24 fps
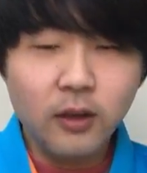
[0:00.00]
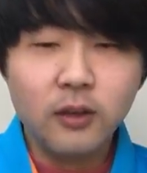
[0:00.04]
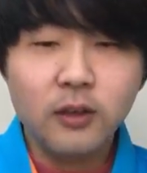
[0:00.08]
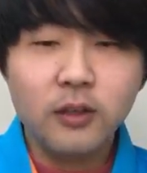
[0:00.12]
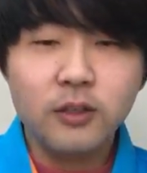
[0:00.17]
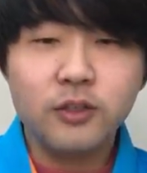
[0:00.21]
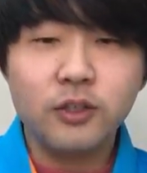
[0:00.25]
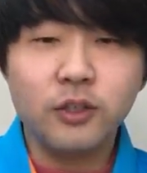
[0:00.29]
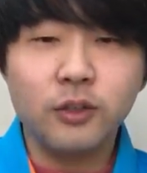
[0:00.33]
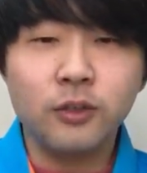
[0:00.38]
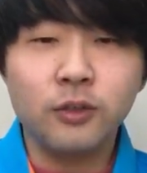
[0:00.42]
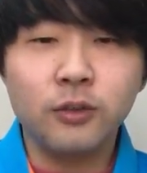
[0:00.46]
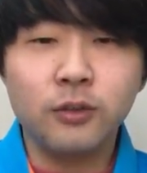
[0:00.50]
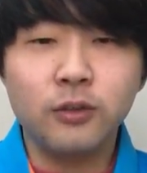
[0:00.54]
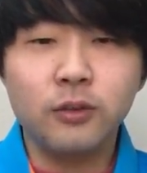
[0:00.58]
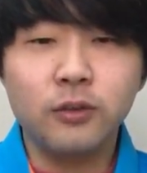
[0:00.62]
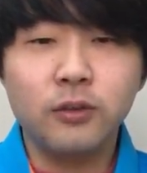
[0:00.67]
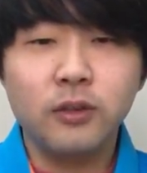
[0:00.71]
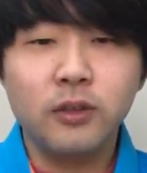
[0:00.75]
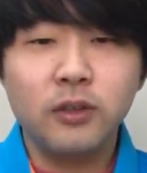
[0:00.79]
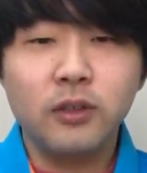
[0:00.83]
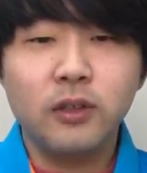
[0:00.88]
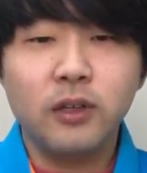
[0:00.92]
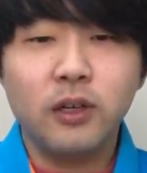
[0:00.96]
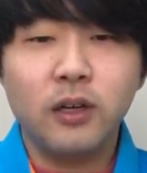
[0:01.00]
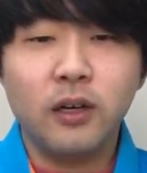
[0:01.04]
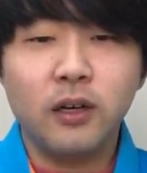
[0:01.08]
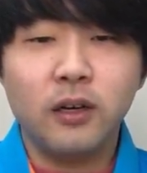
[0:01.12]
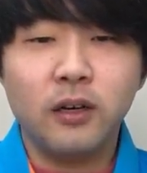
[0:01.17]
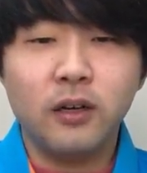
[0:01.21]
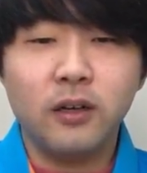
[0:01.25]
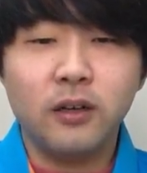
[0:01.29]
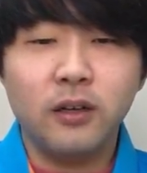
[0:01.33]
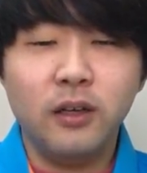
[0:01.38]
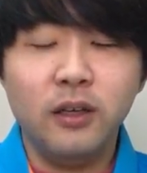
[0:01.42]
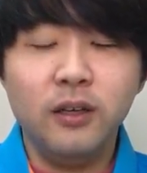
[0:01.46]
So
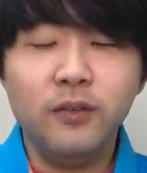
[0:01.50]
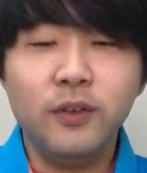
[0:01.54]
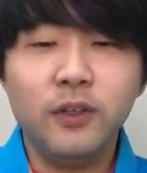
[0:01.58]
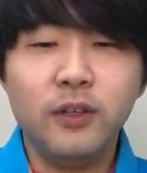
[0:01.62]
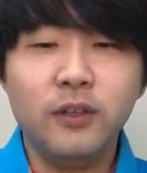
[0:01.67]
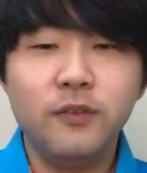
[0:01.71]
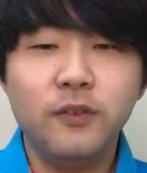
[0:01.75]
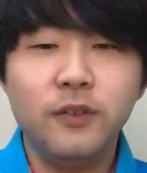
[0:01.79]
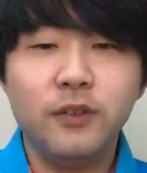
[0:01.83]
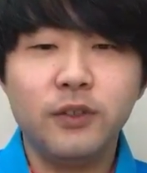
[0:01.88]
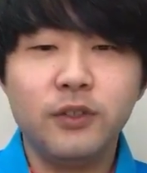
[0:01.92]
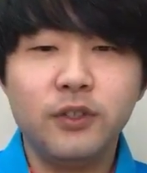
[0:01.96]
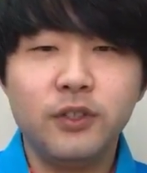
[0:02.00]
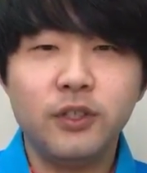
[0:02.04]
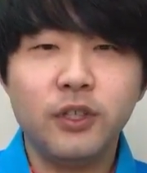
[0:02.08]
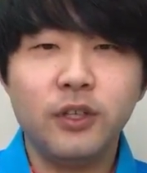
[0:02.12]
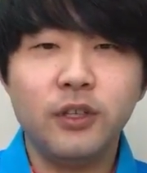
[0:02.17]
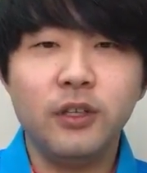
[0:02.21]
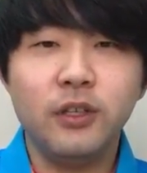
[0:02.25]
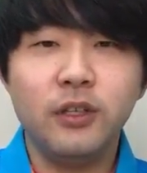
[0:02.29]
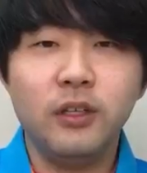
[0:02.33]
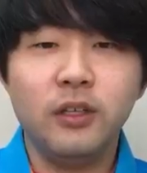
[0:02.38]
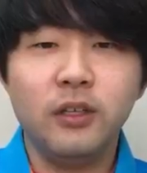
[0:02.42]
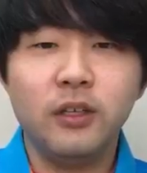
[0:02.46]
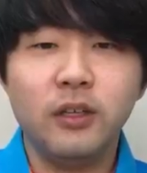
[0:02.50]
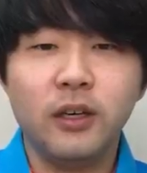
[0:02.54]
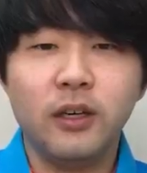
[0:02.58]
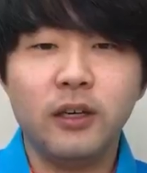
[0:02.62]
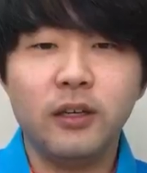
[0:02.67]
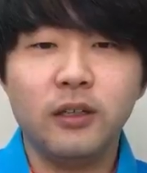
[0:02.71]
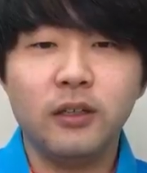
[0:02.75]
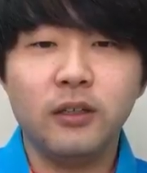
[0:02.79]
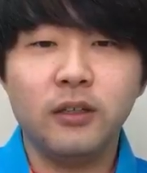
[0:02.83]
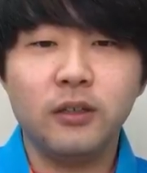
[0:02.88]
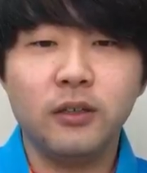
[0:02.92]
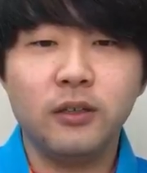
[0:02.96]
even if you're studying at
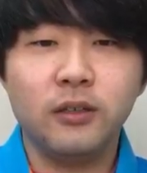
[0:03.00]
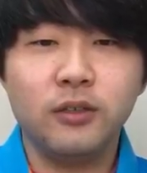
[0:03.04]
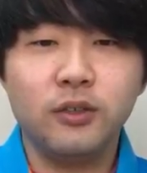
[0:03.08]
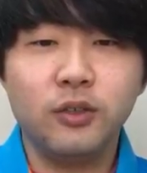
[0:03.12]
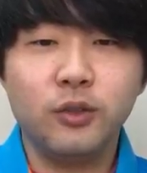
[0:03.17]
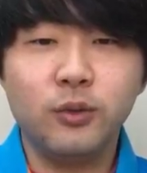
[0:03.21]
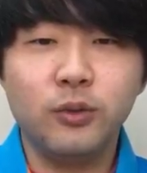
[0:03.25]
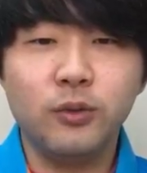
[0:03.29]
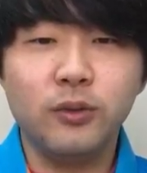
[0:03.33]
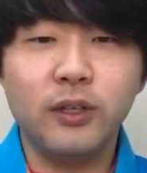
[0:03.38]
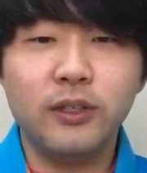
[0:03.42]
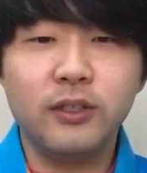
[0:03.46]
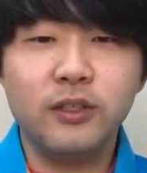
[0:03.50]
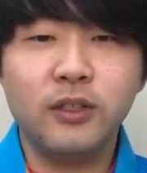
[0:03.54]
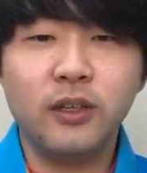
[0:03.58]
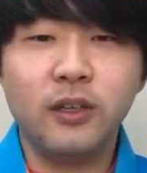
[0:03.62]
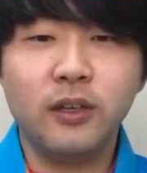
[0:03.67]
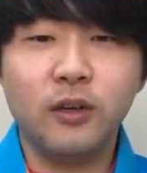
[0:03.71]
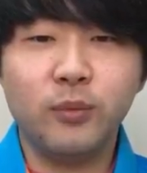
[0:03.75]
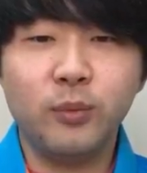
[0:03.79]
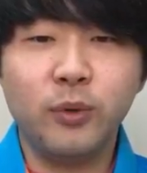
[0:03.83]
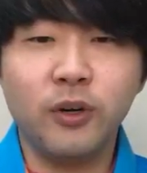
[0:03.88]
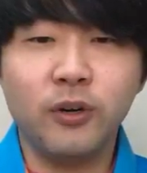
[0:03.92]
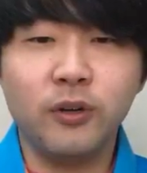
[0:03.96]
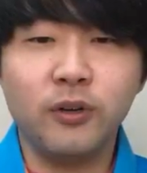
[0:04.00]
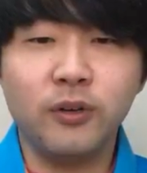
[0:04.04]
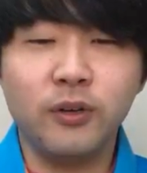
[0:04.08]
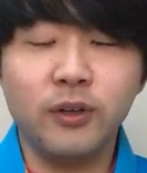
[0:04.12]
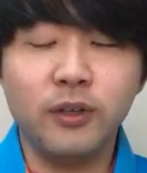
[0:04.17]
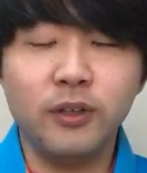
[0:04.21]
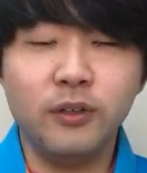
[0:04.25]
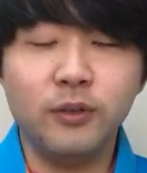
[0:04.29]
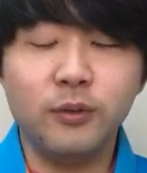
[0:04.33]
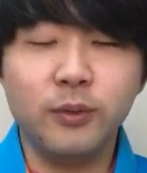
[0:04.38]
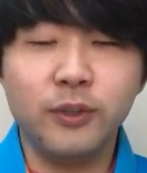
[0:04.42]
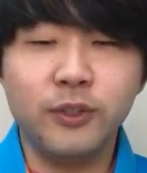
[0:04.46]
a school that's not our partner
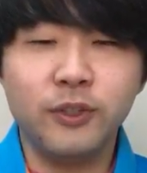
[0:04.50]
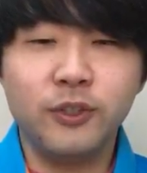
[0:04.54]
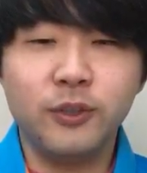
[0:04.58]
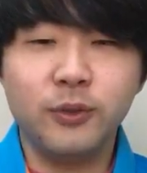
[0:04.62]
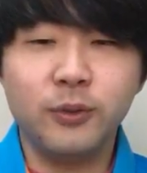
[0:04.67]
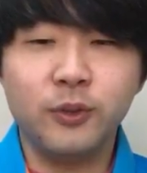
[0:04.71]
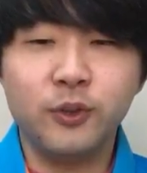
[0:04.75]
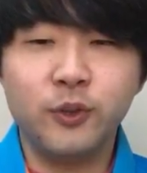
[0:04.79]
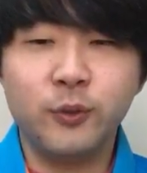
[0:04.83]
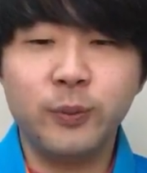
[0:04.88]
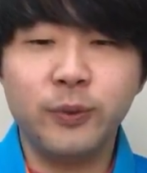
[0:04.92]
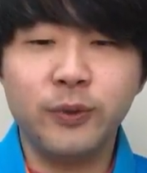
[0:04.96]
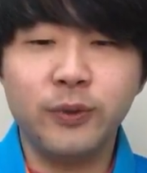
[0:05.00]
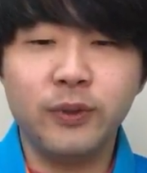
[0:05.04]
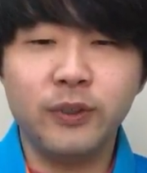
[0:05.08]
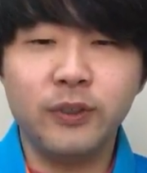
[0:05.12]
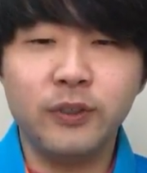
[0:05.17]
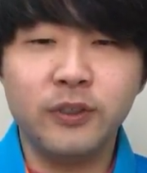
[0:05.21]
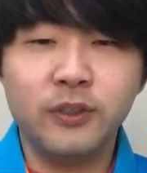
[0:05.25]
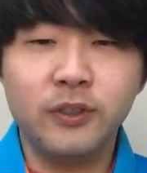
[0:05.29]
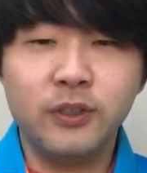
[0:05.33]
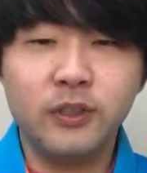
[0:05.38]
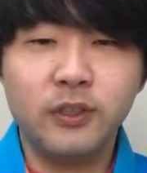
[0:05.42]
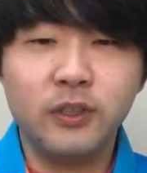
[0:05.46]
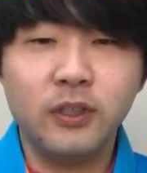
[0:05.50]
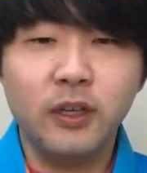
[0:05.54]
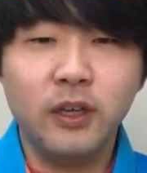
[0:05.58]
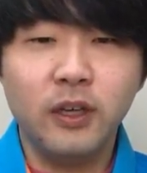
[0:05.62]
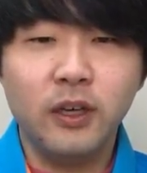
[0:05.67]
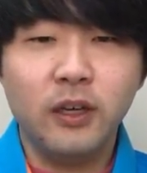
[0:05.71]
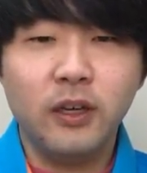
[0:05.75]
and you wish to experience